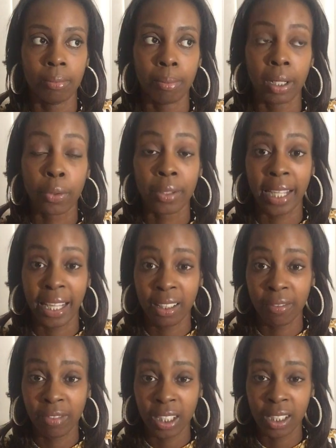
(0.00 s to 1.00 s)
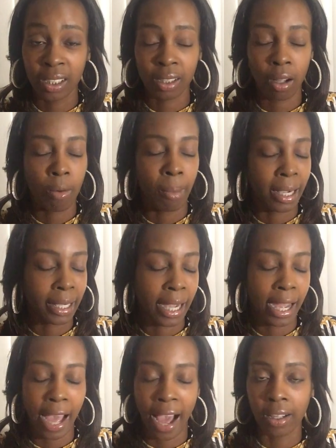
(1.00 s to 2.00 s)
But creativeness, oh my
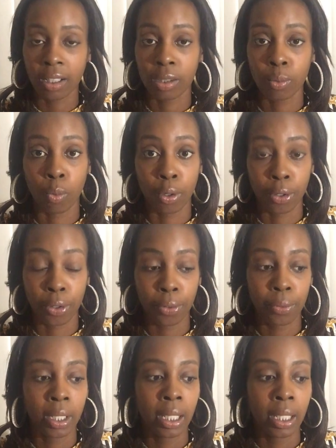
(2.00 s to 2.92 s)
God, out of this world.